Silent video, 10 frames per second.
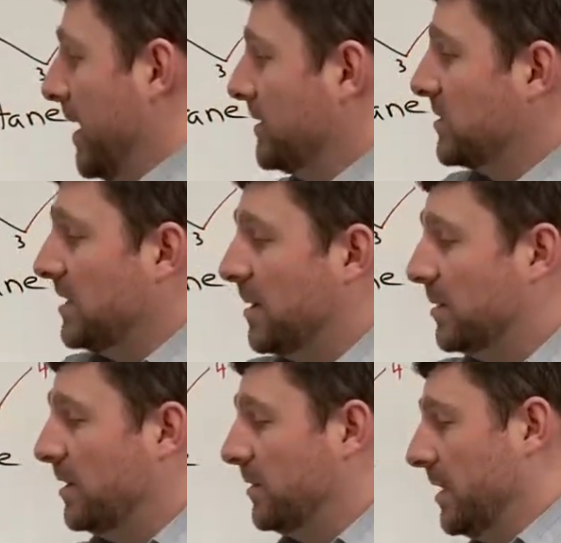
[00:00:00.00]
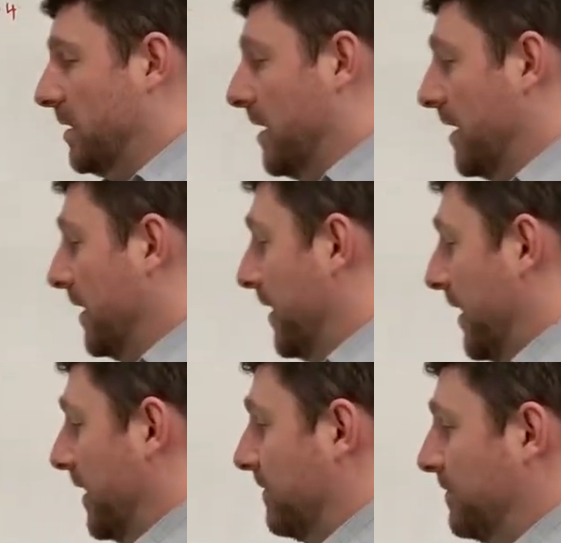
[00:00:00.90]
So down below here, I
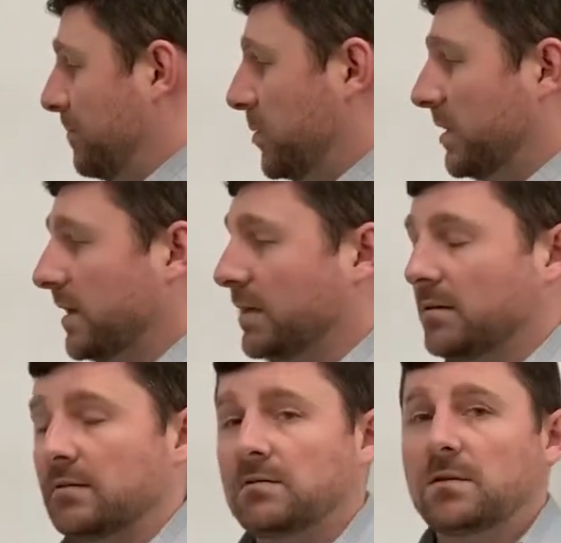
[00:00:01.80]
have put in